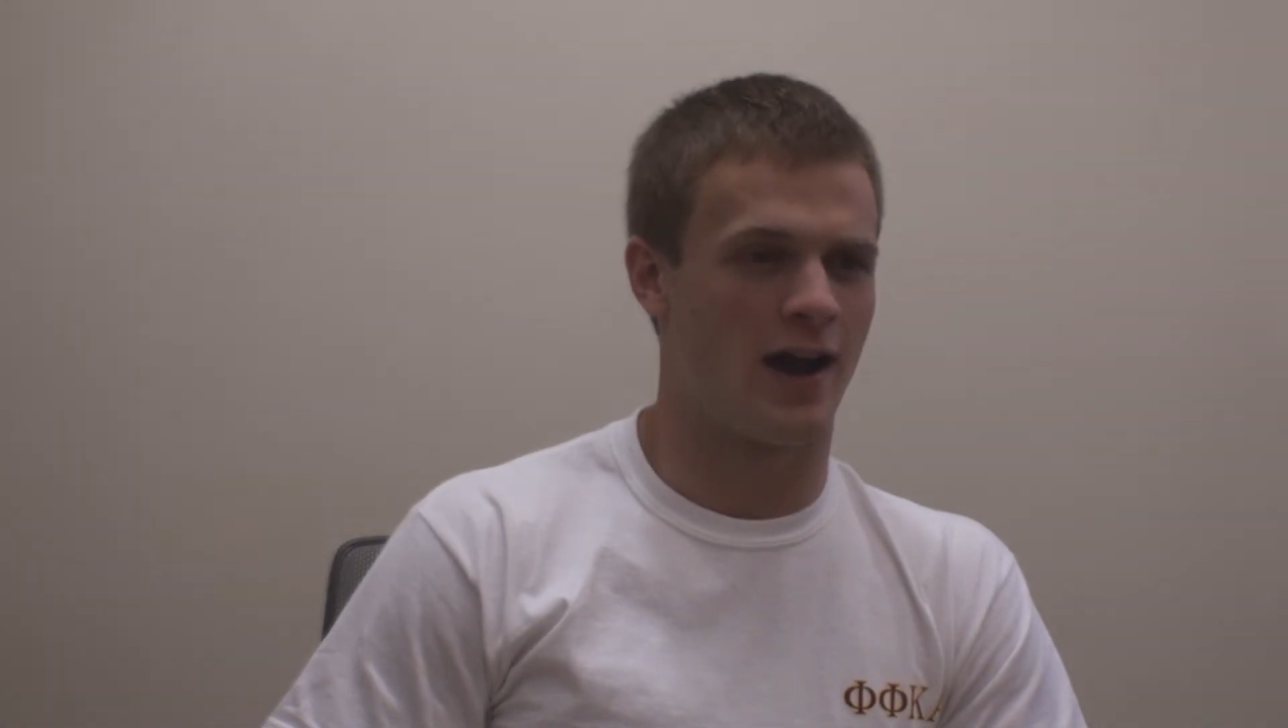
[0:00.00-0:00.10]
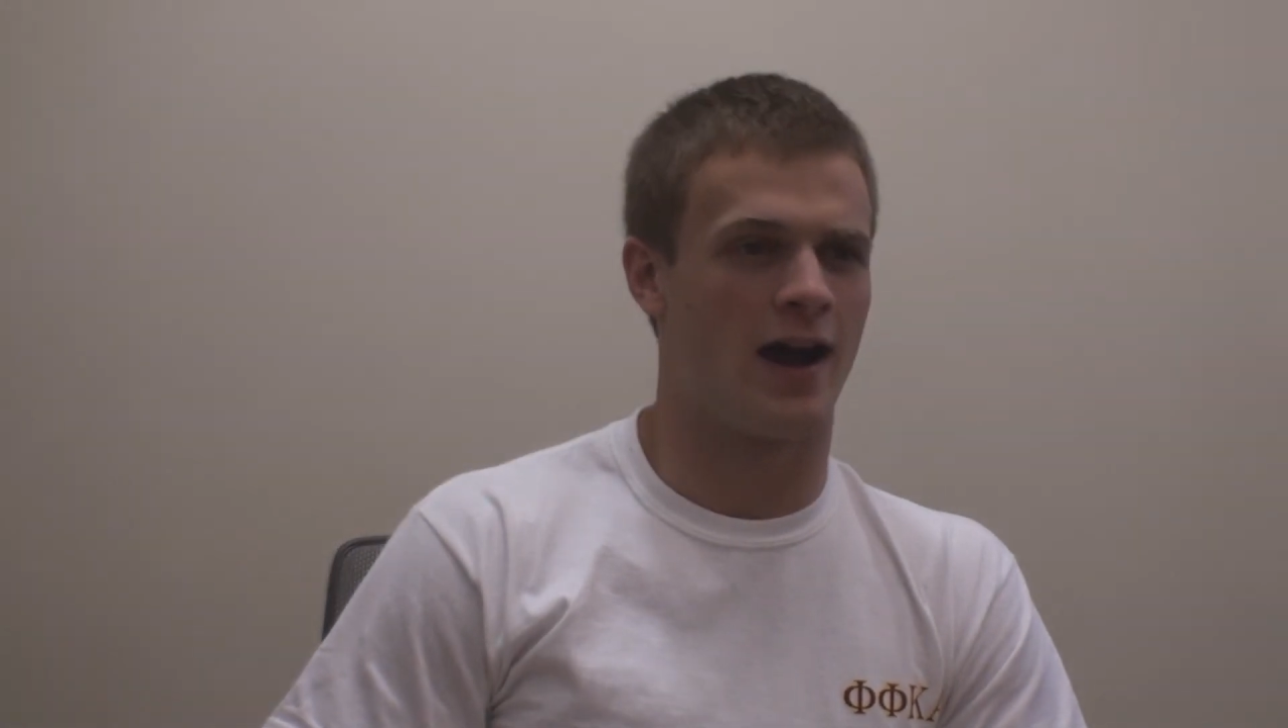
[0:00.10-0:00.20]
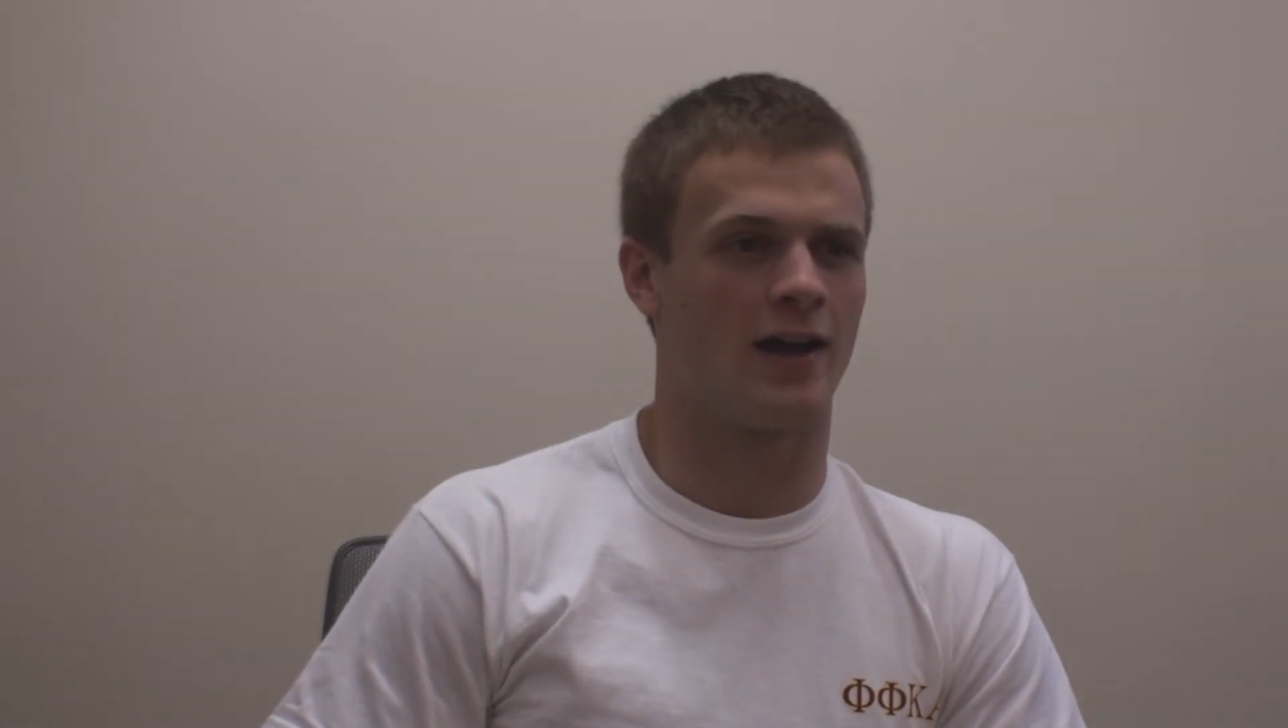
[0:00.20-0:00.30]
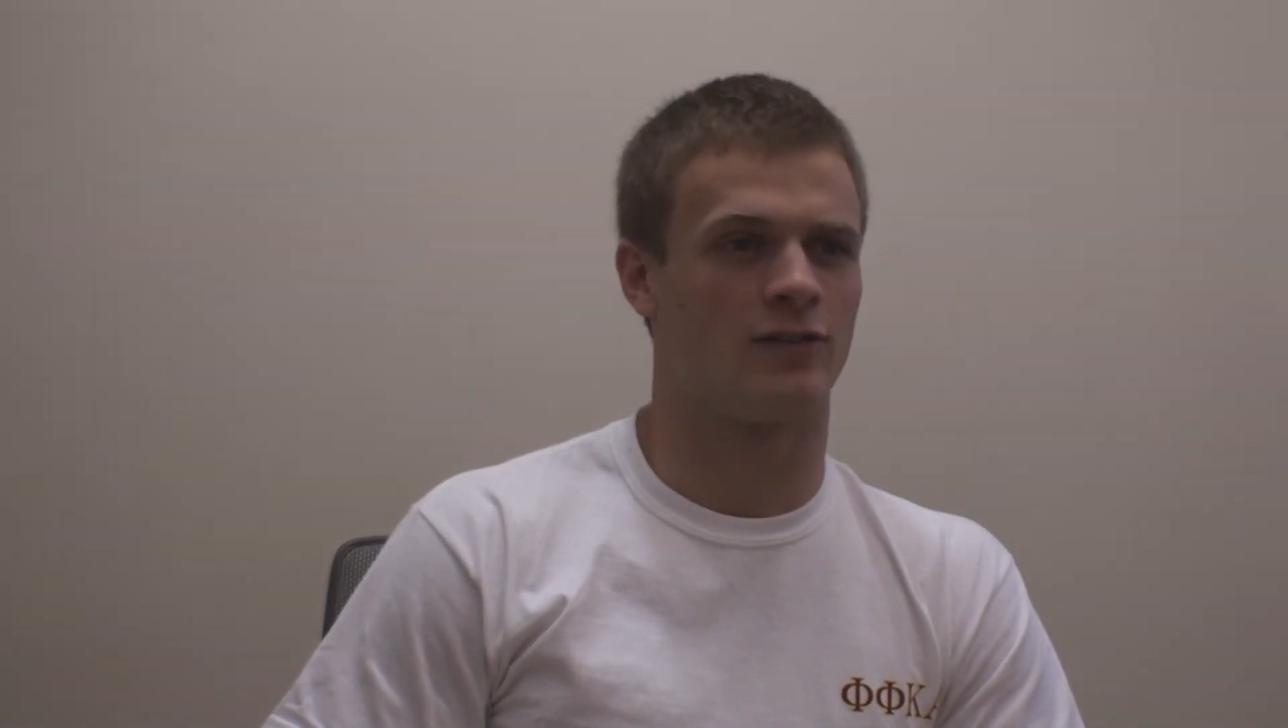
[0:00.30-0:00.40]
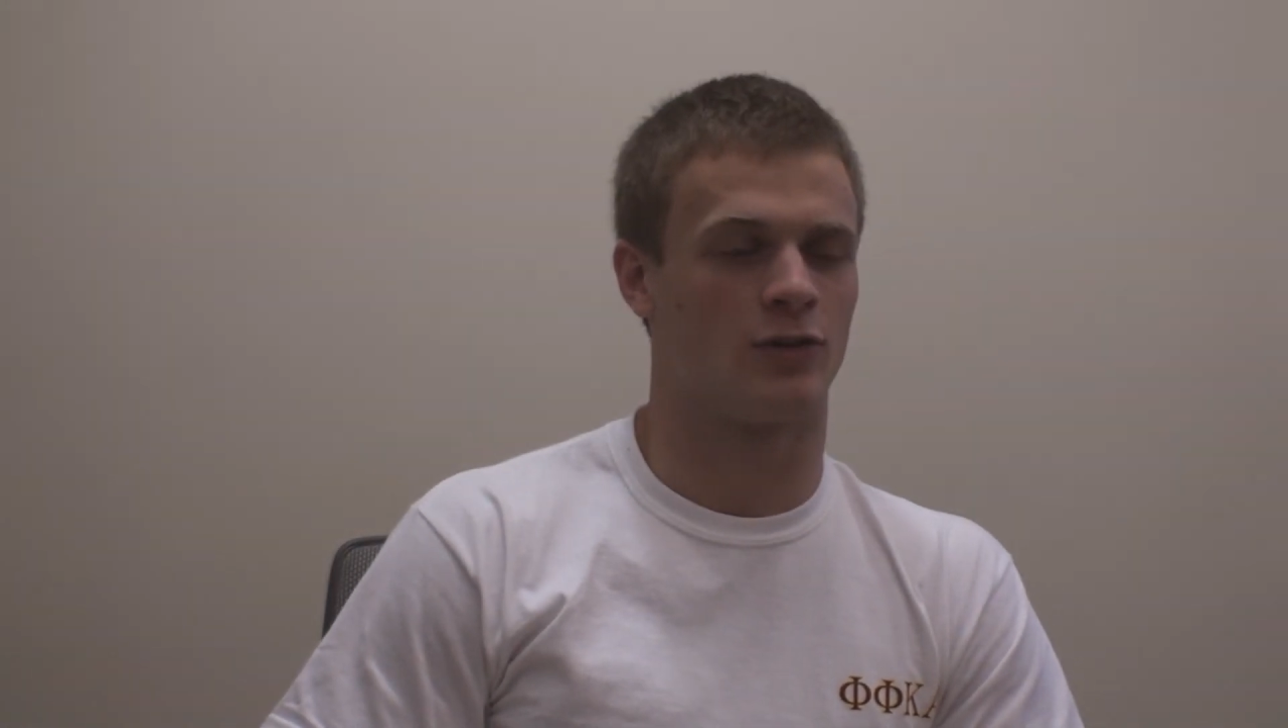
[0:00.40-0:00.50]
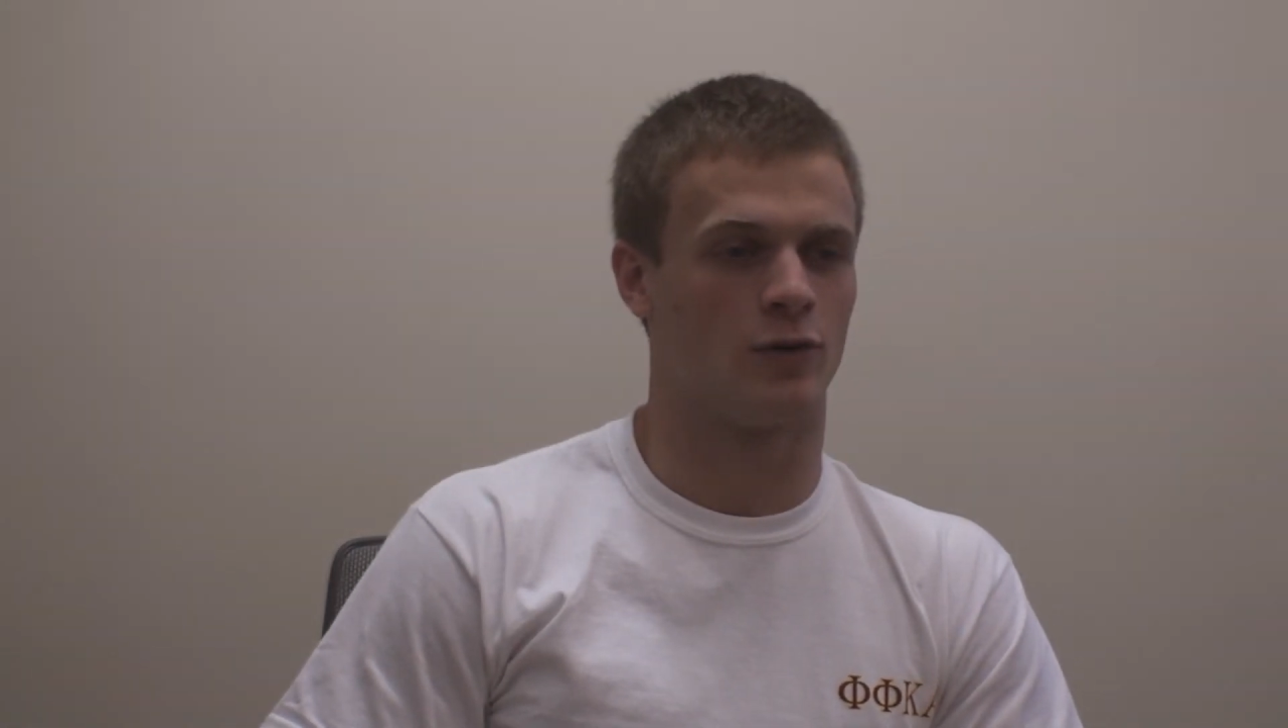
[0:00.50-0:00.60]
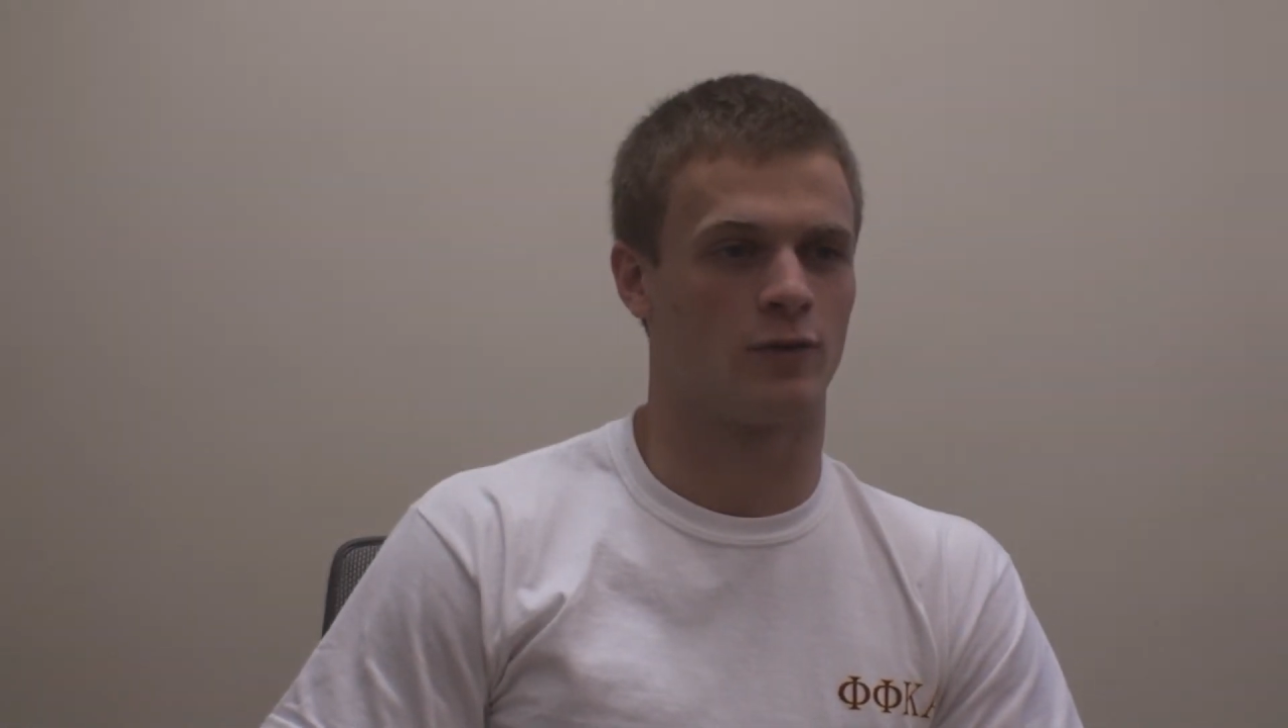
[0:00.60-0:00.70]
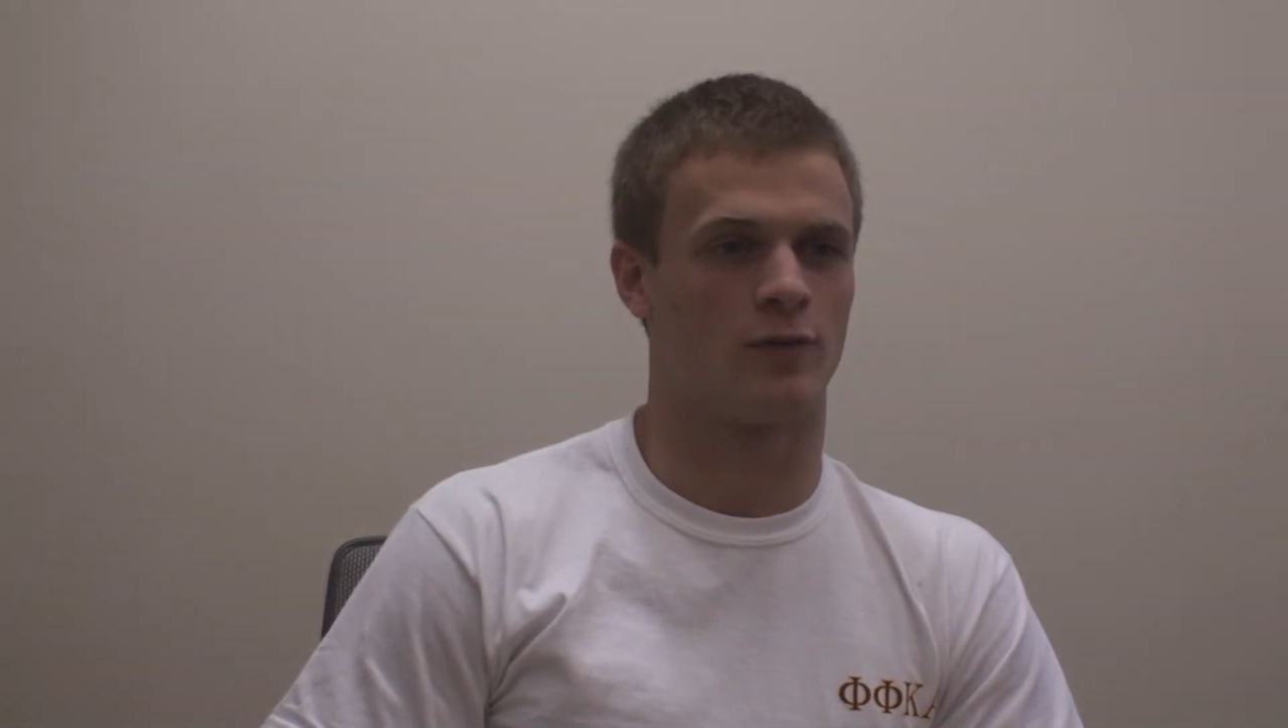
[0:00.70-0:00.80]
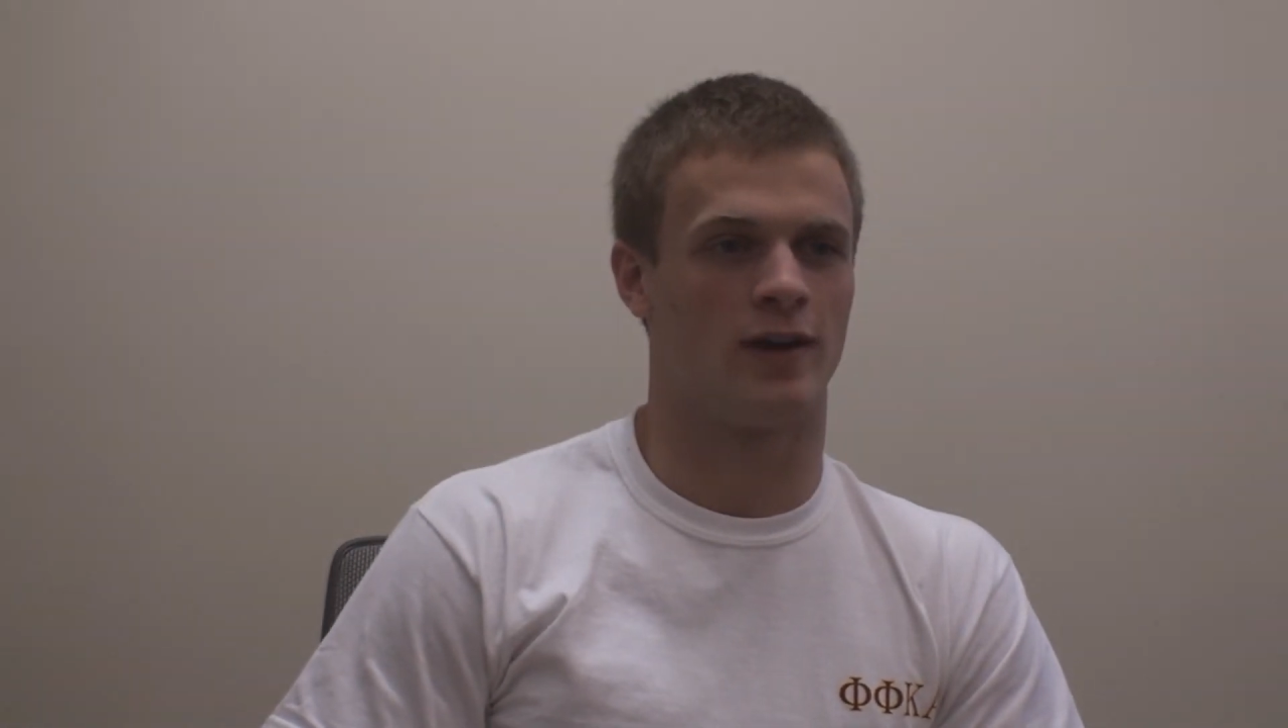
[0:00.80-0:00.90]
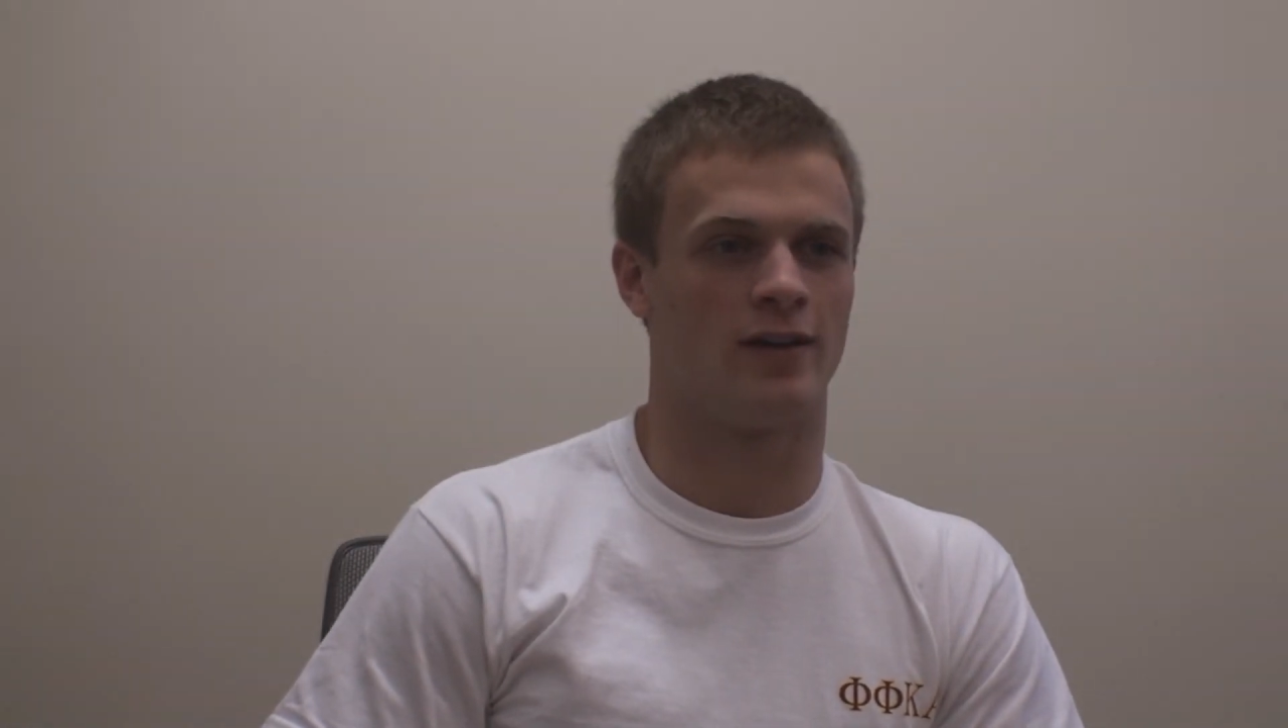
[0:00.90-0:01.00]
high
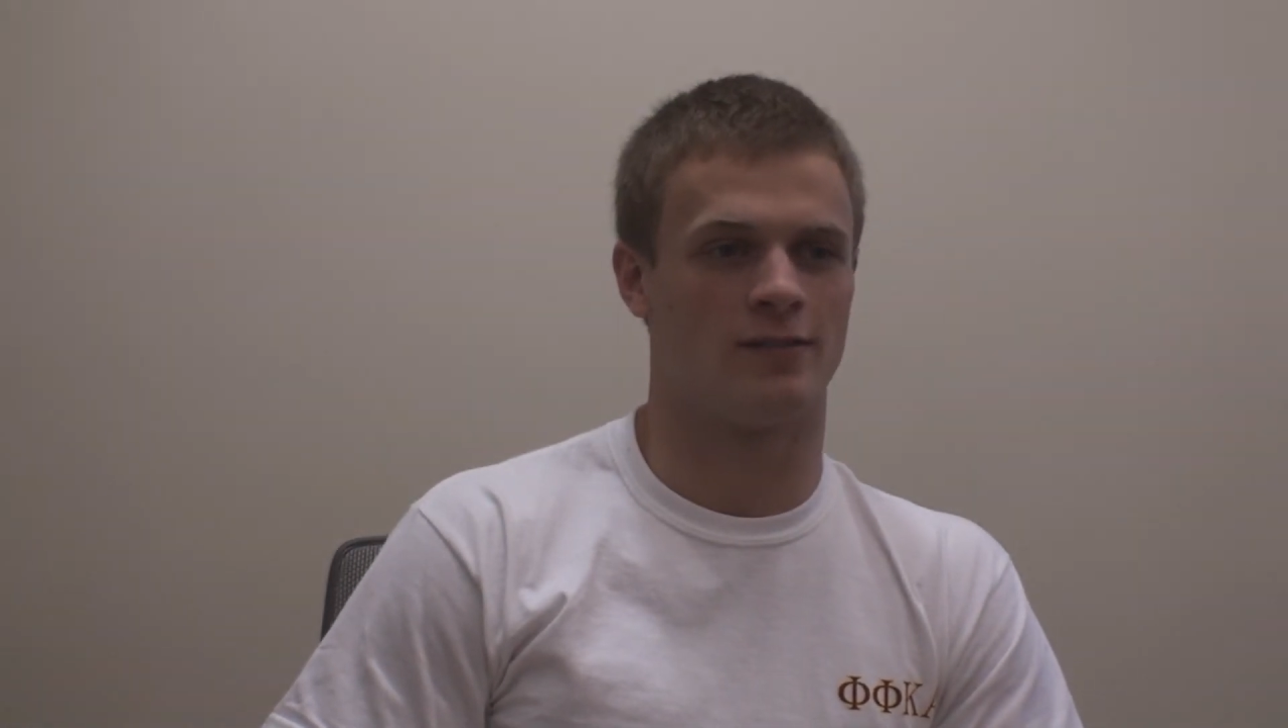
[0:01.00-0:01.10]
turnover rate,